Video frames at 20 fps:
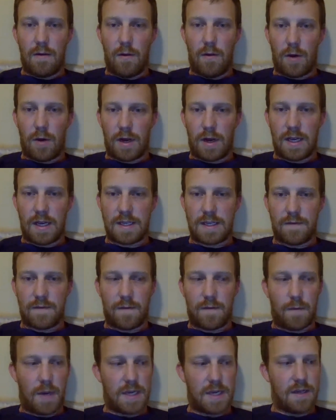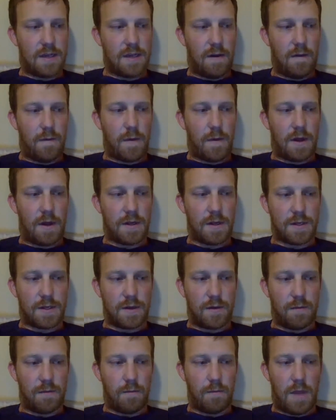organize it for myself, but
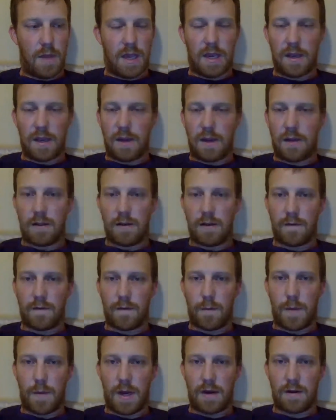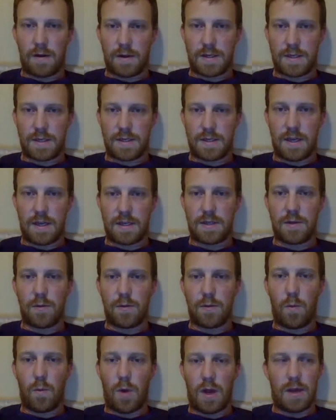also to make it clear for parents as
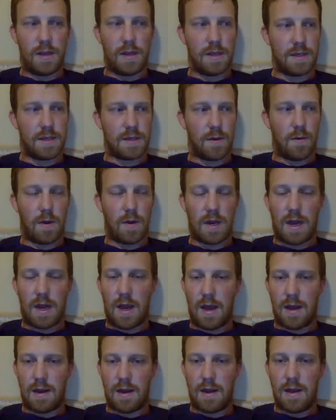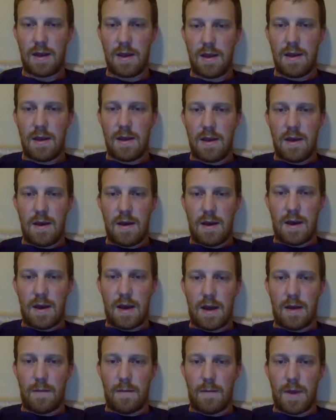to what is going on
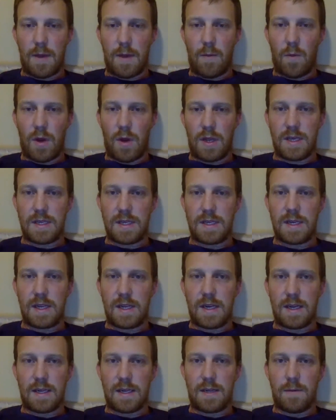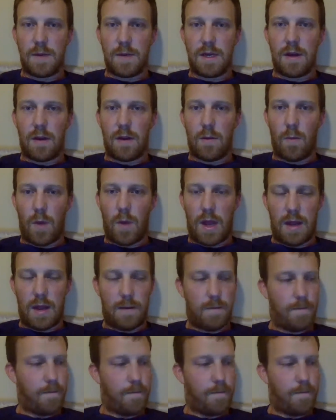and what is needed to be done when.